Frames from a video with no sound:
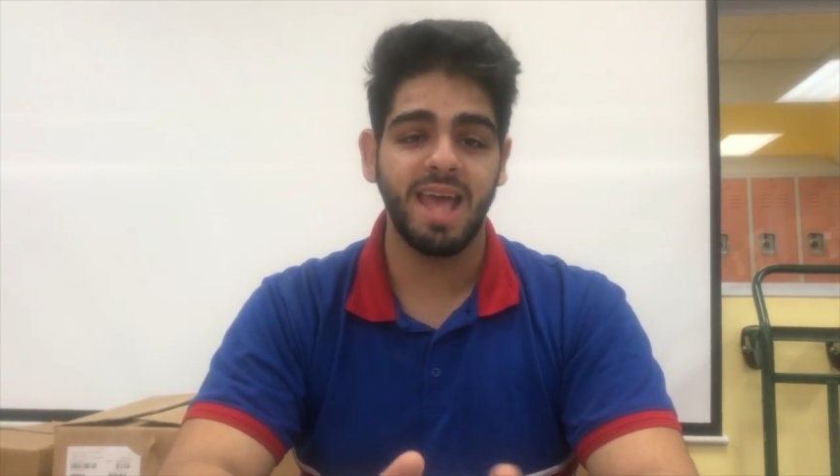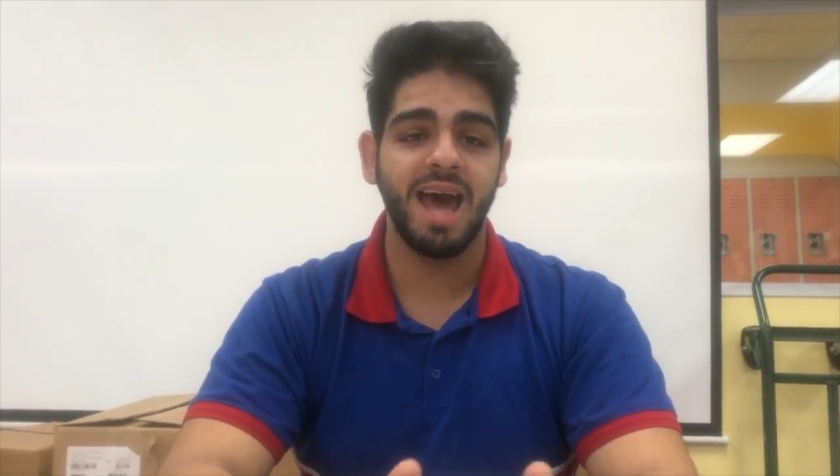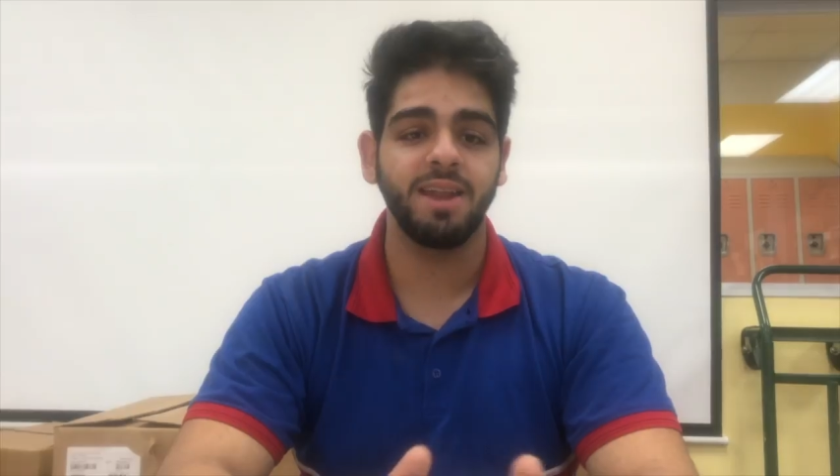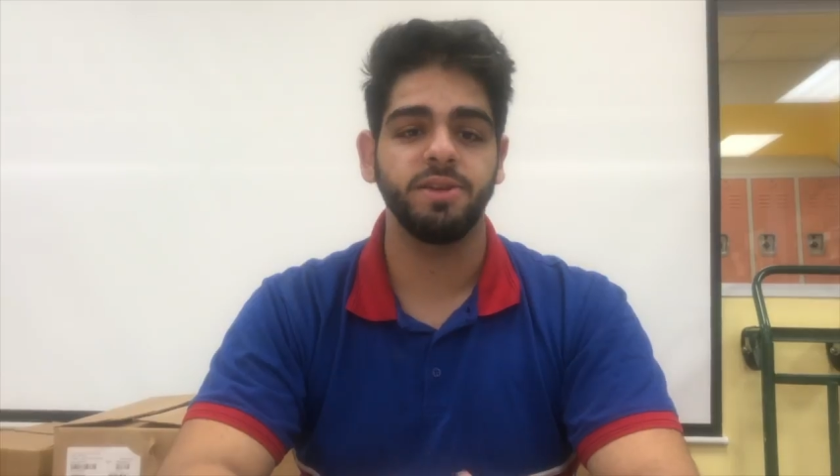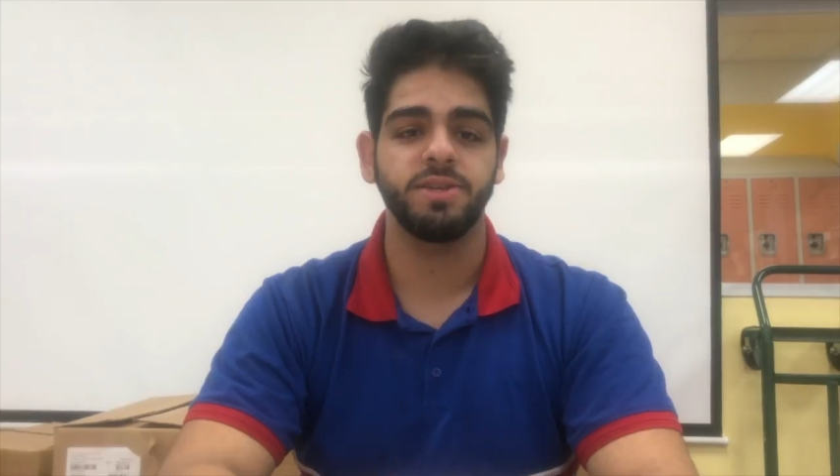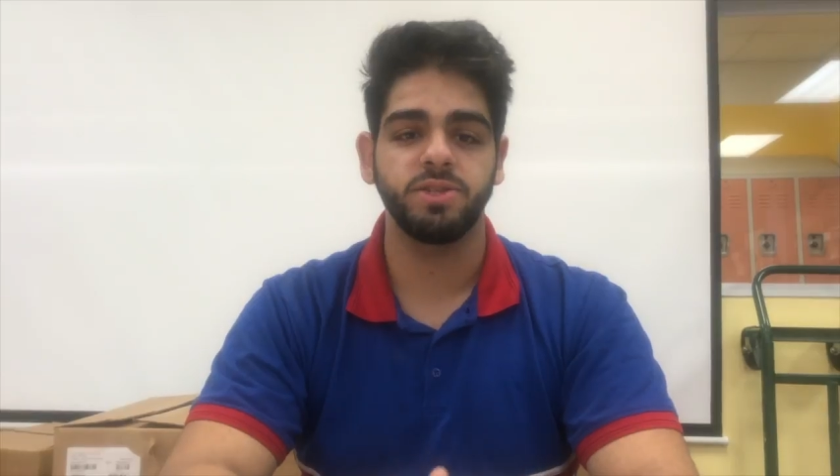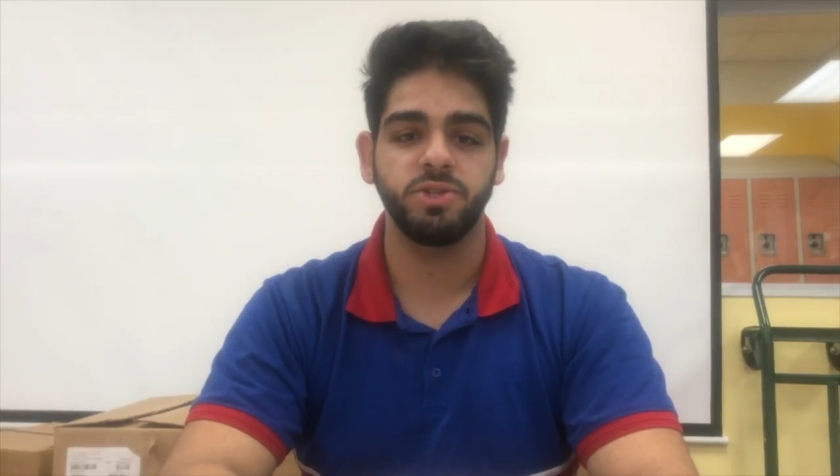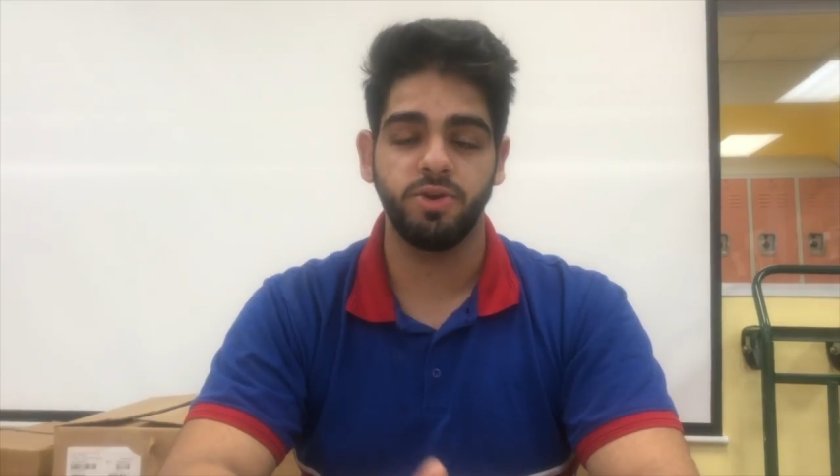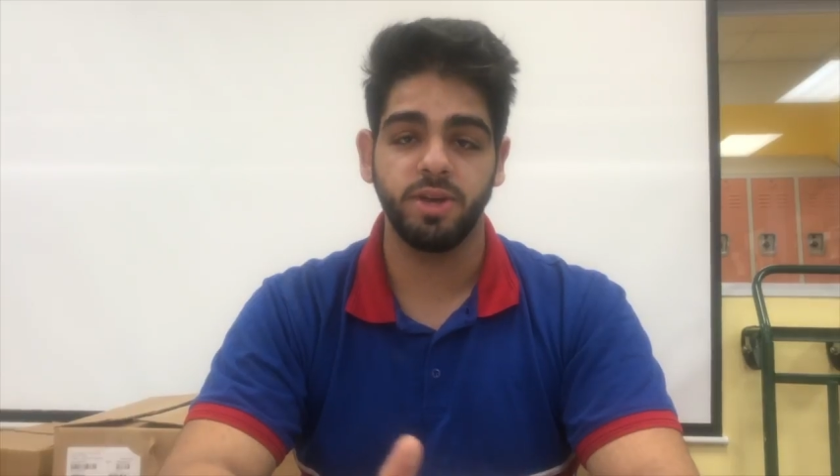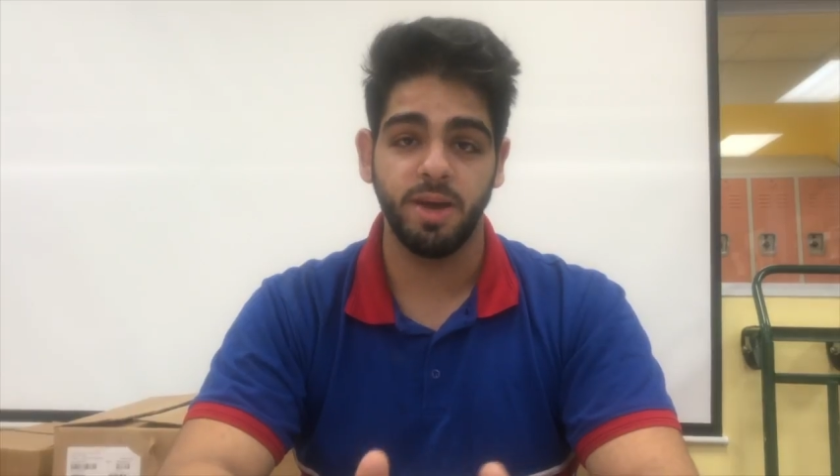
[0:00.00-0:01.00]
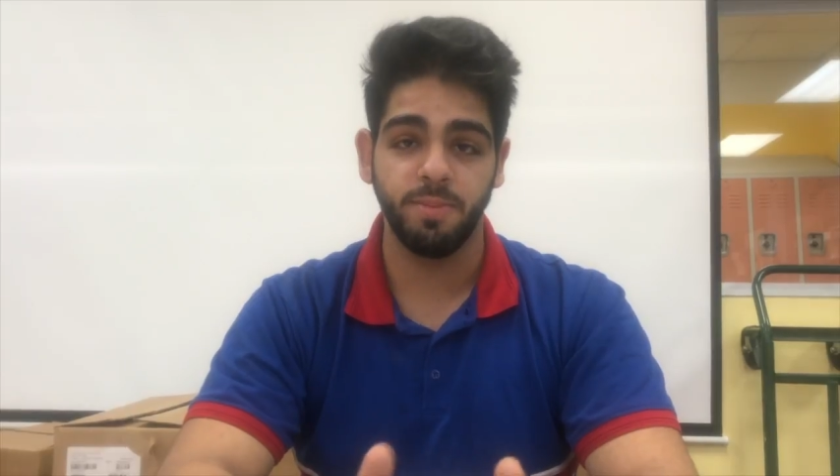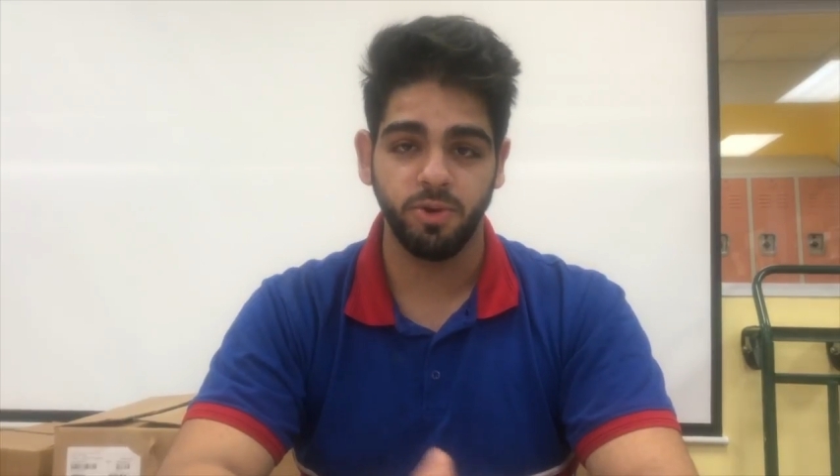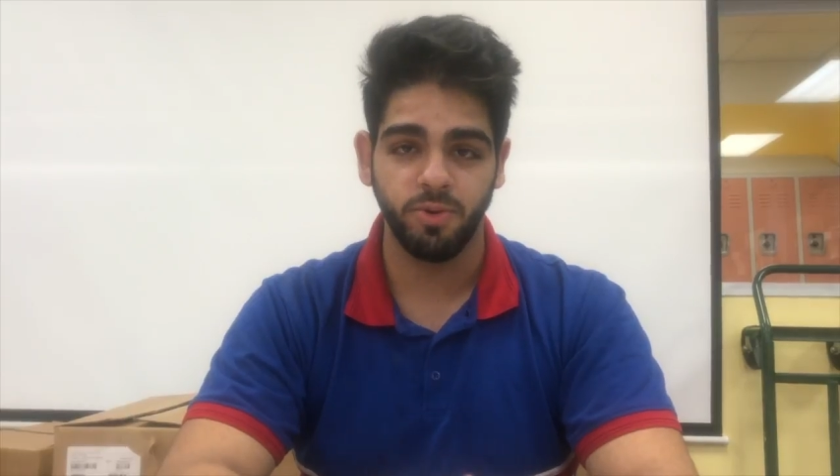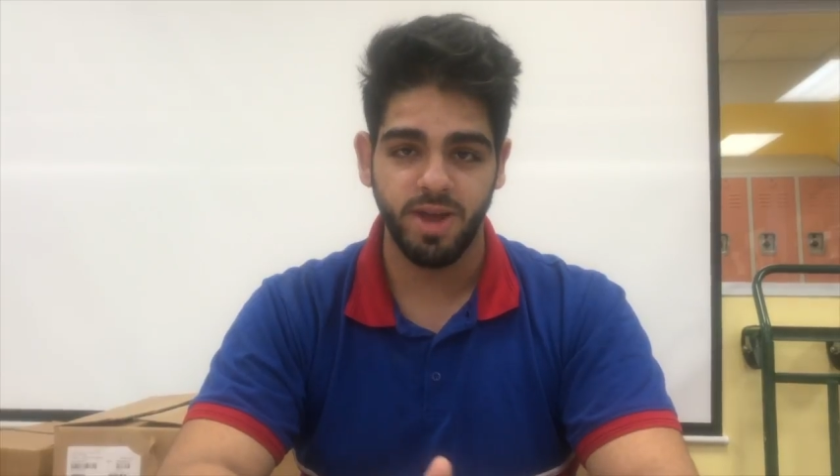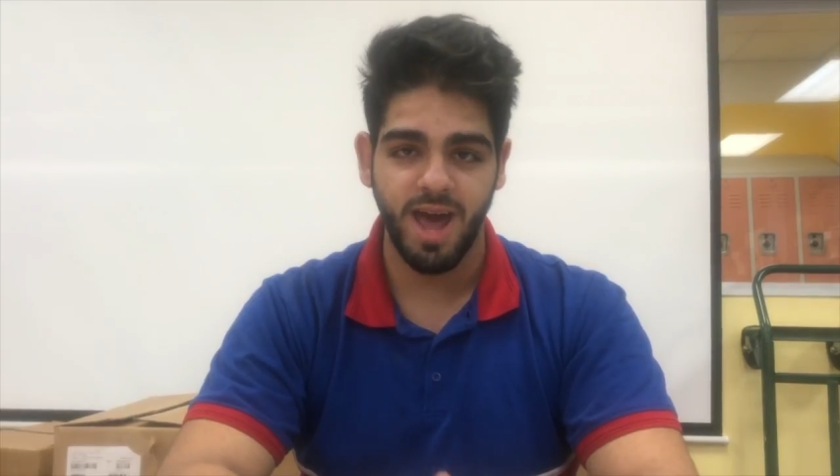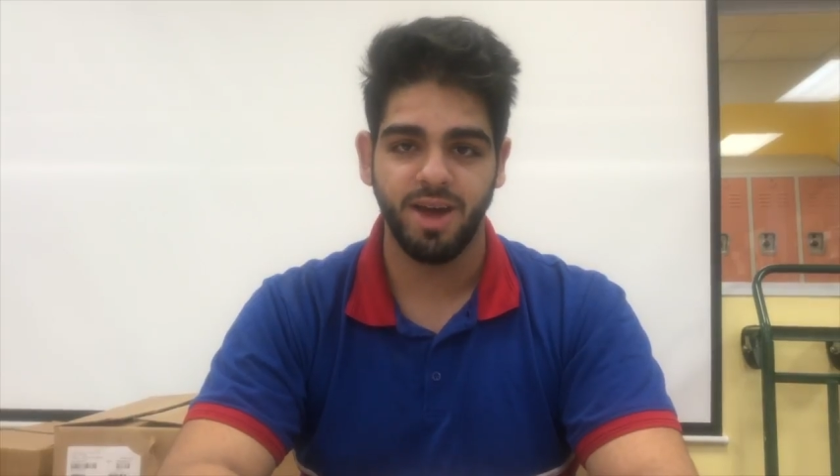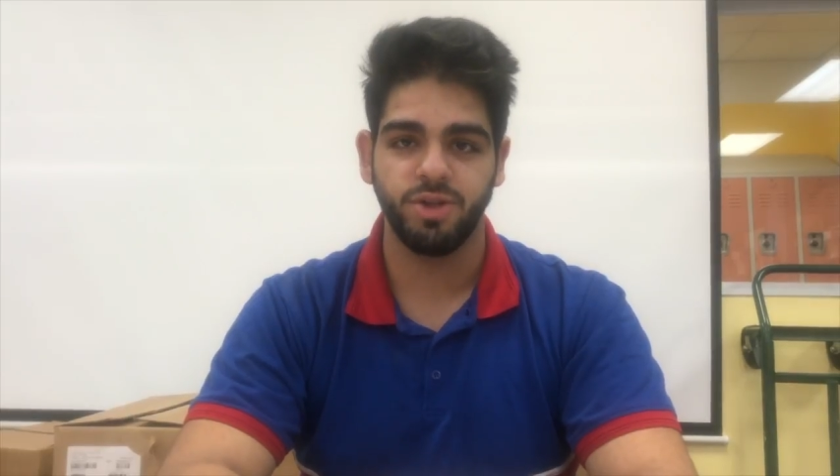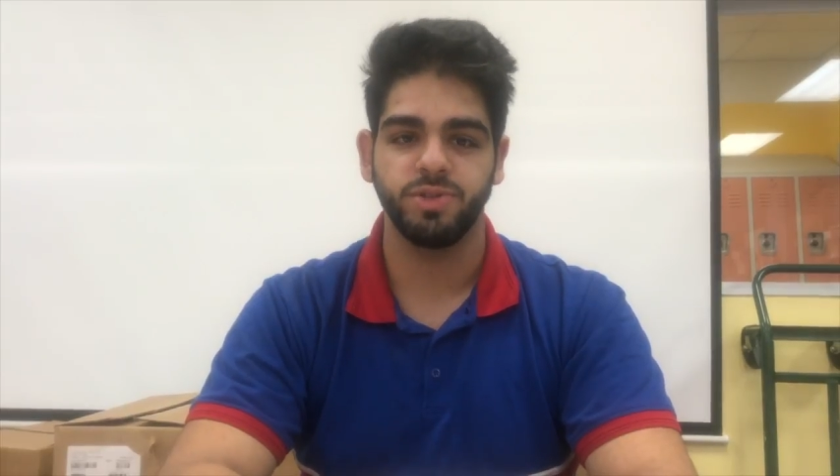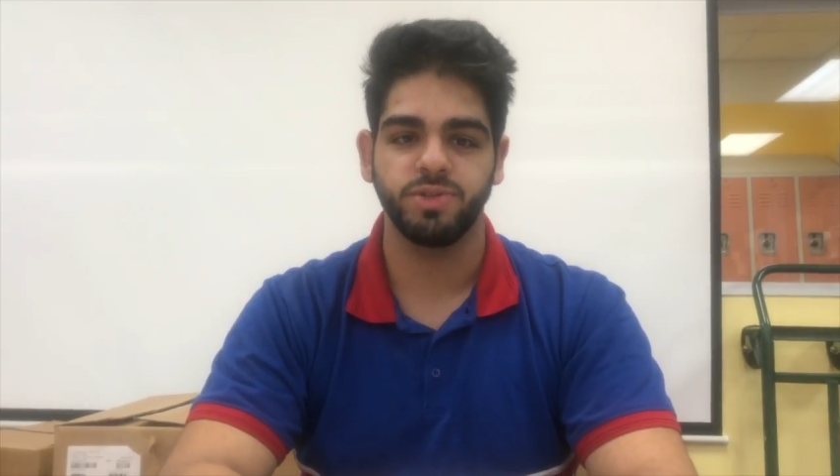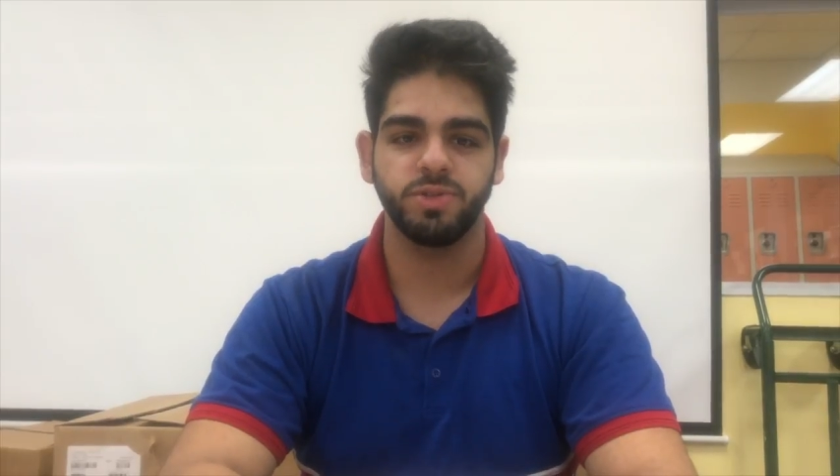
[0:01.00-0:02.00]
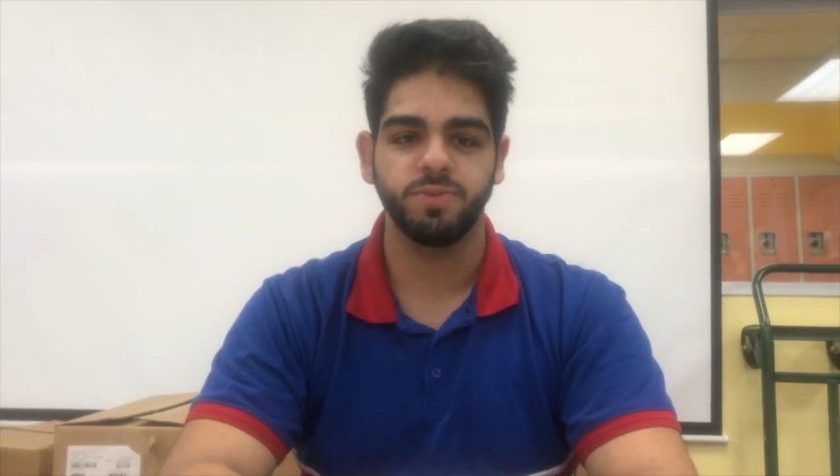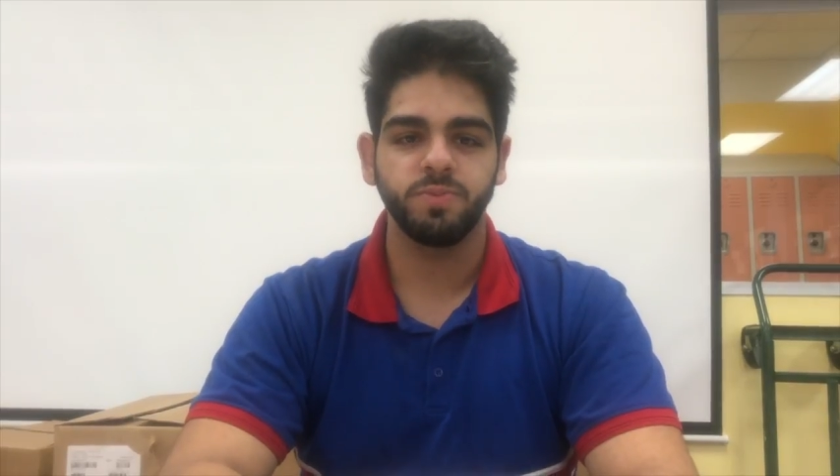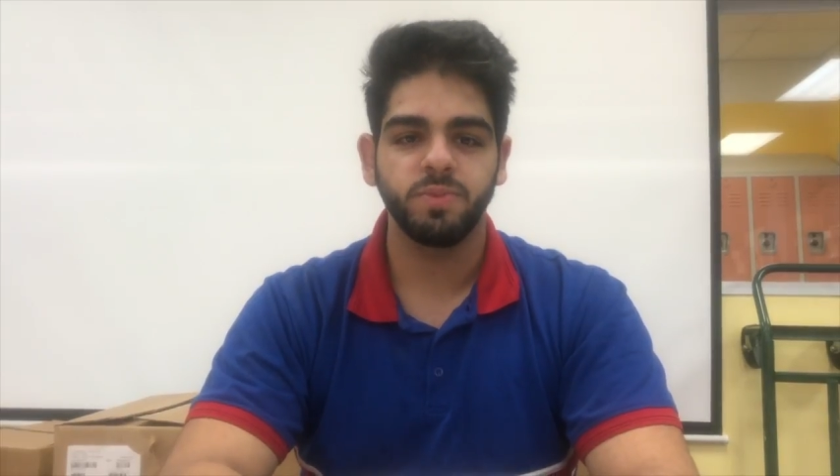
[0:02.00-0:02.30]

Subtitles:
catalysts during chemical reactions.